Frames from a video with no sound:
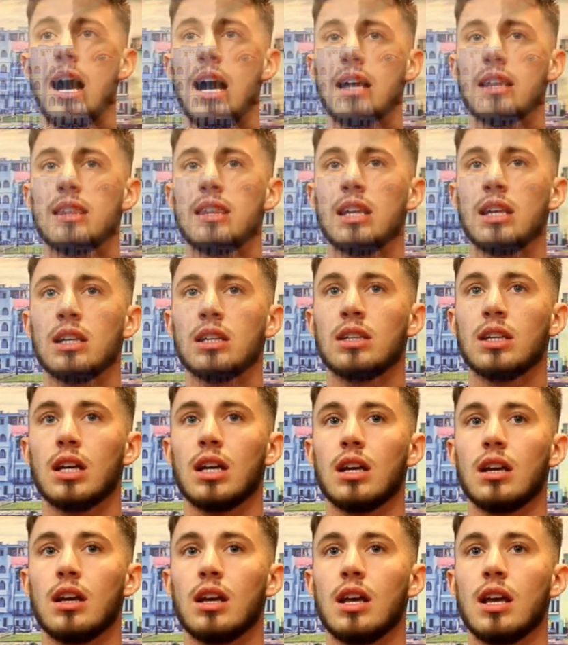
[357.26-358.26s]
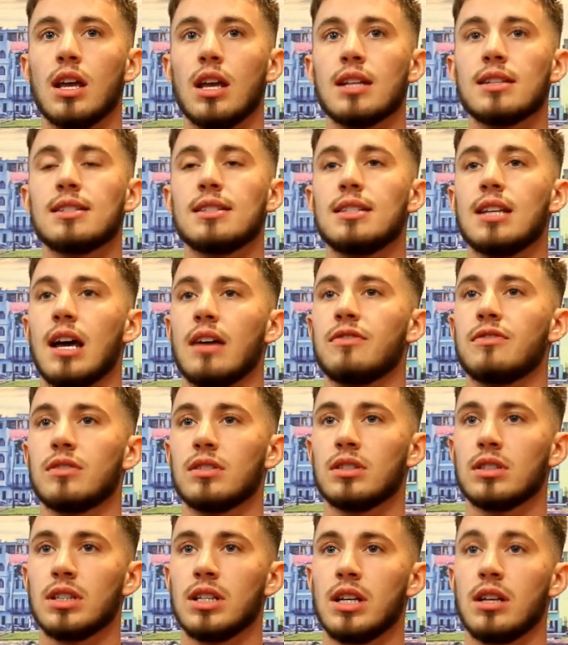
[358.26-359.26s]
I think it's
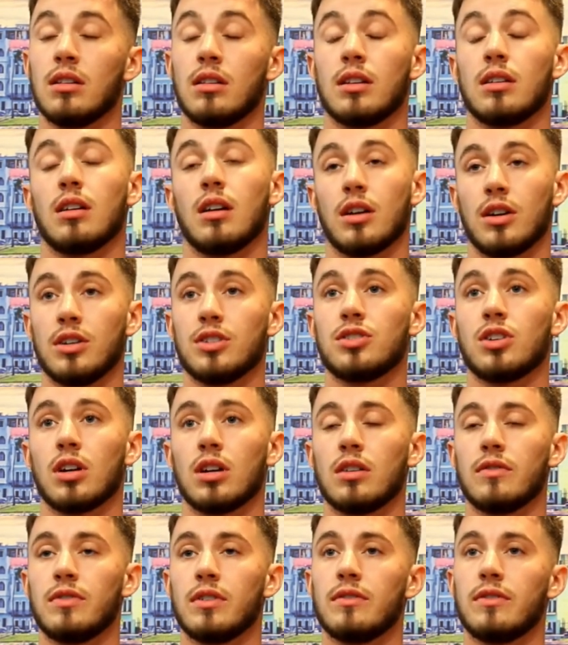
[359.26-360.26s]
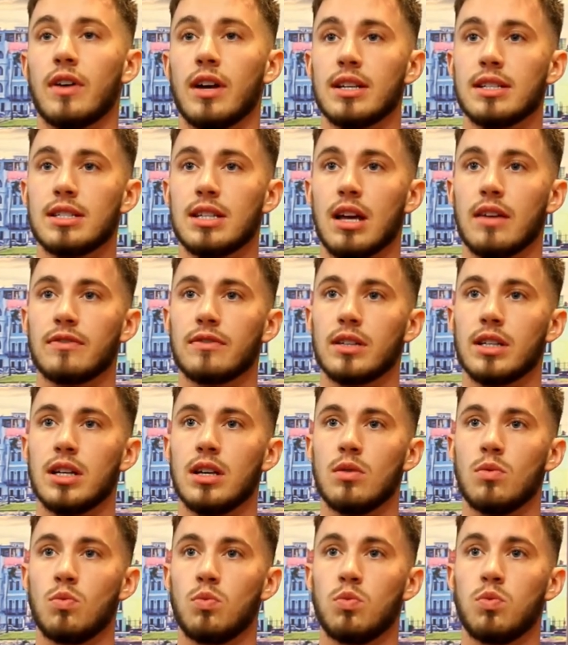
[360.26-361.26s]
definitely, like, a good chunk of advice definitely
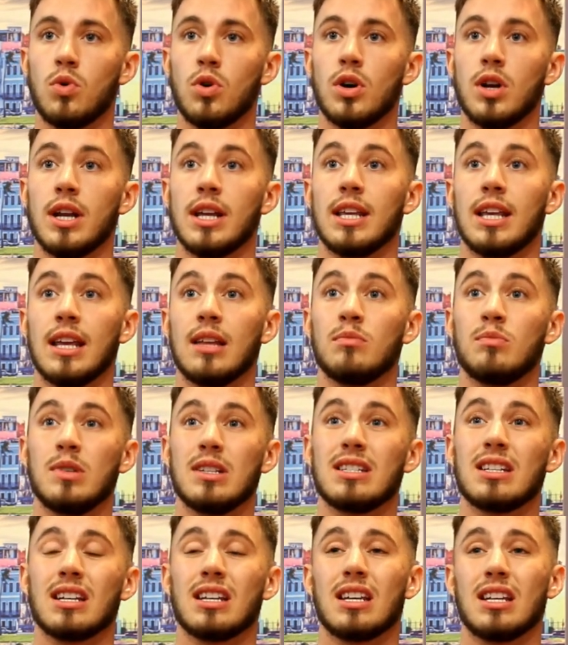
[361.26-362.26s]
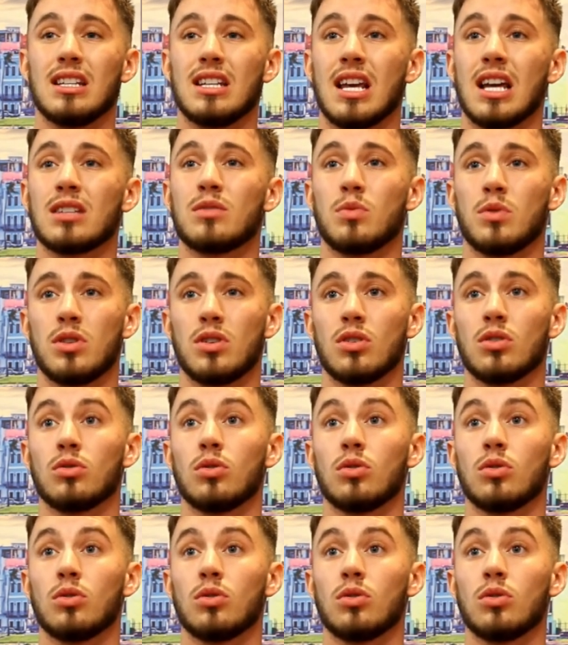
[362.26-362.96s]
would, again, be to connect with your